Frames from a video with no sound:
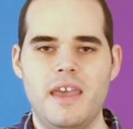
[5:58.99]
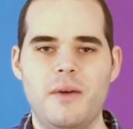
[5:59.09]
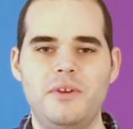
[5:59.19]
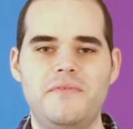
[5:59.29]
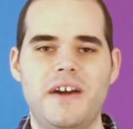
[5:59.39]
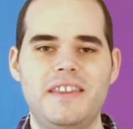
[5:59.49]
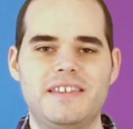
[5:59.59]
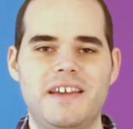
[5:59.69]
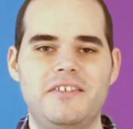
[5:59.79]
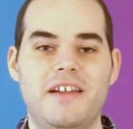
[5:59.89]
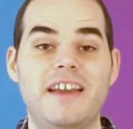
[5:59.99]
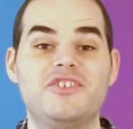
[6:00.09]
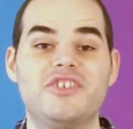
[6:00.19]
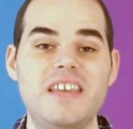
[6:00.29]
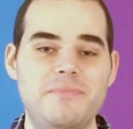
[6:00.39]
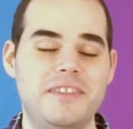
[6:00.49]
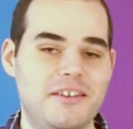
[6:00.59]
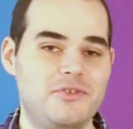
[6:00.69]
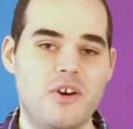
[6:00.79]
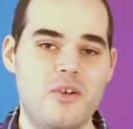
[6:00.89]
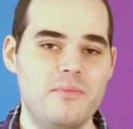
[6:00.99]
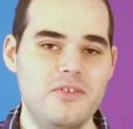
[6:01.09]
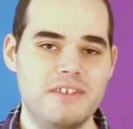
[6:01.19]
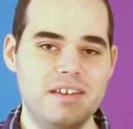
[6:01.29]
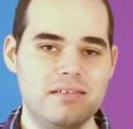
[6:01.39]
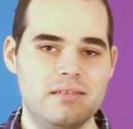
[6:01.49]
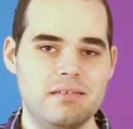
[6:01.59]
When you find the sound you like, just keep it there, don't move it.